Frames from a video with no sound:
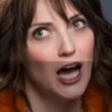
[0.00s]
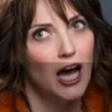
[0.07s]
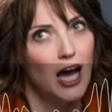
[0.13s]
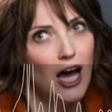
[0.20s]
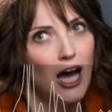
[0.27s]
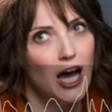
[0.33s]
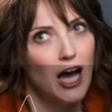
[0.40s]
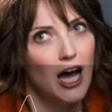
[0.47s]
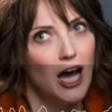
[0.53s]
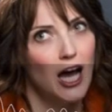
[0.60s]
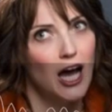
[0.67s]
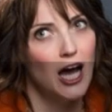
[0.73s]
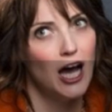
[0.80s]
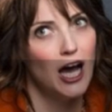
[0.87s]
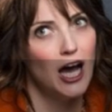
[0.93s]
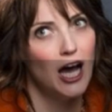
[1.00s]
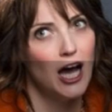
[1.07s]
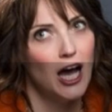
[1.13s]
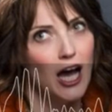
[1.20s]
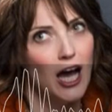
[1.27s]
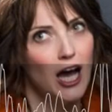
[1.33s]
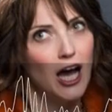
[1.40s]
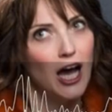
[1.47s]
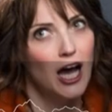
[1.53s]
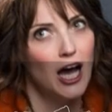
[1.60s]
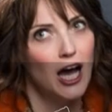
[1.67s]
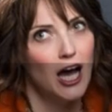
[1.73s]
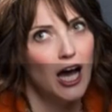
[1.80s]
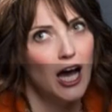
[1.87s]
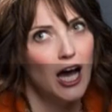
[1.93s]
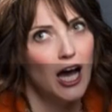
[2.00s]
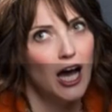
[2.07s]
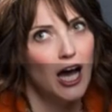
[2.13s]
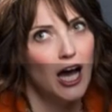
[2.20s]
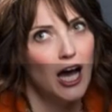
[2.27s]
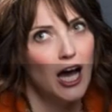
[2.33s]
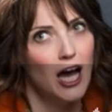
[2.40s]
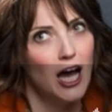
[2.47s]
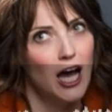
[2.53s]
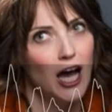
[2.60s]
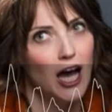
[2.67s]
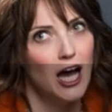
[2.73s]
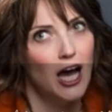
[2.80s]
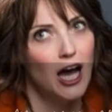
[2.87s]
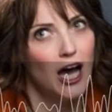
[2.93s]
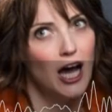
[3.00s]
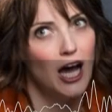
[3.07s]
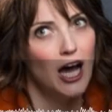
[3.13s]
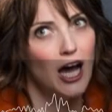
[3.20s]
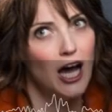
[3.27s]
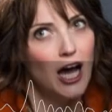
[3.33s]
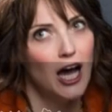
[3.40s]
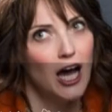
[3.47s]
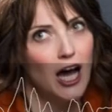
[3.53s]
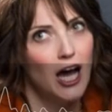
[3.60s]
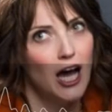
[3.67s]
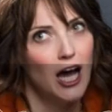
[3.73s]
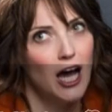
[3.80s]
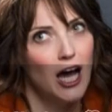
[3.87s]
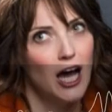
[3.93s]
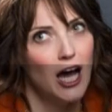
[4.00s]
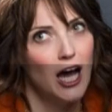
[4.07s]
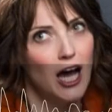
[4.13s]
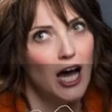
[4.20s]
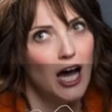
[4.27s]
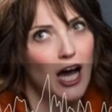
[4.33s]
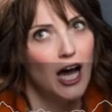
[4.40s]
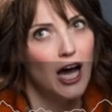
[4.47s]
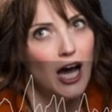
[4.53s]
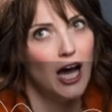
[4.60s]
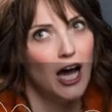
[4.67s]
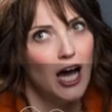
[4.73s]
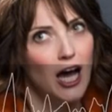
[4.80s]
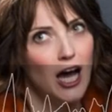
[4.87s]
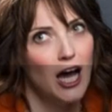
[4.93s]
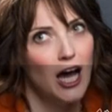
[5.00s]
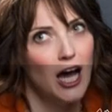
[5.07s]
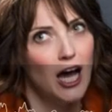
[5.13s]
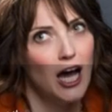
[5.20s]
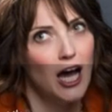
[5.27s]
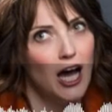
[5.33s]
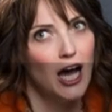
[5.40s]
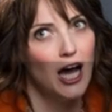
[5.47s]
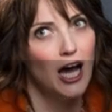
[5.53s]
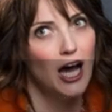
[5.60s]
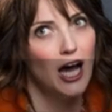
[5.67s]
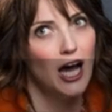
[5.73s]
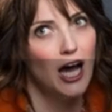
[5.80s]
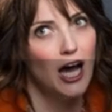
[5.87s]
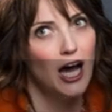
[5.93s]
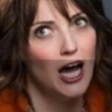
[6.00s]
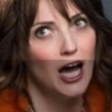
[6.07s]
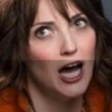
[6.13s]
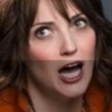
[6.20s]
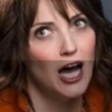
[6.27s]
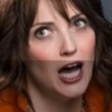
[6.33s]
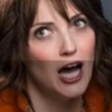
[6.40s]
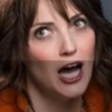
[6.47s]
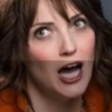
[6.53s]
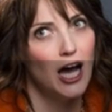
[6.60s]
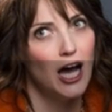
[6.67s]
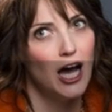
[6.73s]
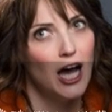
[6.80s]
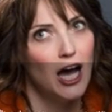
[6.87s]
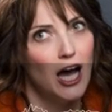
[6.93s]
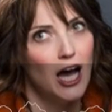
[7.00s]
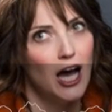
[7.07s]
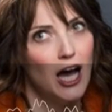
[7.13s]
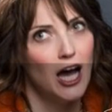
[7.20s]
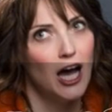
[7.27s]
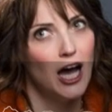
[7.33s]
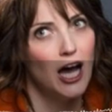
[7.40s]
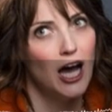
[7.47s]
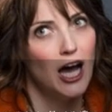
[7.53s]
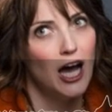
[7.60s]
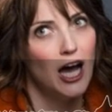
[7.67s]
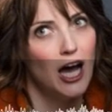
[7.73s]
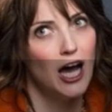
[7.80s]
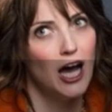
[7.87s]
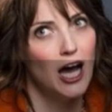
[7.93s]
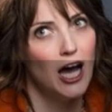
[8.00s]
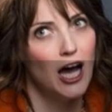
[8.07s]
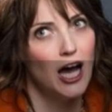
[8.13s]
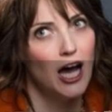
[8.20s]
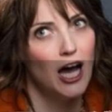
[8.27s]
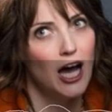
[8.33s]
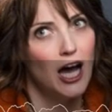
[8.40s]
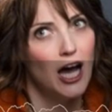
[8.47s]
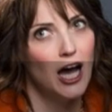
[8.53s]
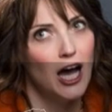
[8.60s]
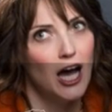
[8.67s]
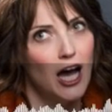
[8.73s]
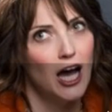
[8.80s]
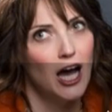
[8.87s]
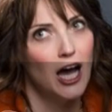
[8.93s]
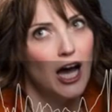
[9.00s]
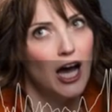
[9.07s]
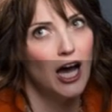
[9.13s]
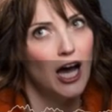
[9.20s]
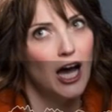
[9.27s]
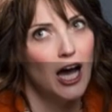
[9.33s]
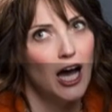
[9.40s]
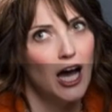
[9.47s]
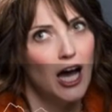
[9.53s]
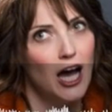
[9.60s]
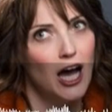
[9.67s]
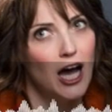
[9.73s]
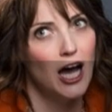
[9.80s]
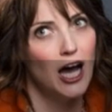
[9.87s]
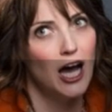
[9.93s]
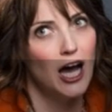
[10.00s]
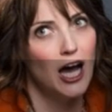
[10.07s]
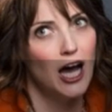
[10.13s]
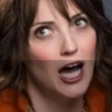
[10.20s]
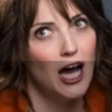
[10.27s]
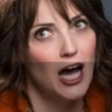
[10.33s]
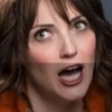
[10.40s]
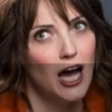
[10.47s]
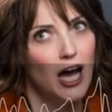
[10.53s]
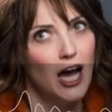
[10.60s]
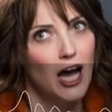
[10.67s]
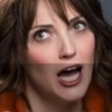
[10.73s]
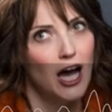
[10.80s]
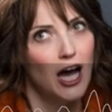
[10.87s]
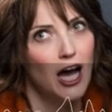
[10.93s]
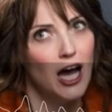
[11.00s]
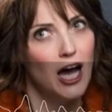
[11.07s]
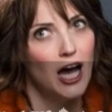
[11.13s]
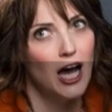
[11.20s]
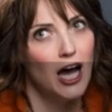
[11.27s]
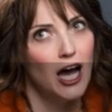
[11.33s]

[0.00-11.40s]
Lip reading: I don't know. I am so curious to know how it ended up. I want to know what his team is, his group, his collective, his whatever word I said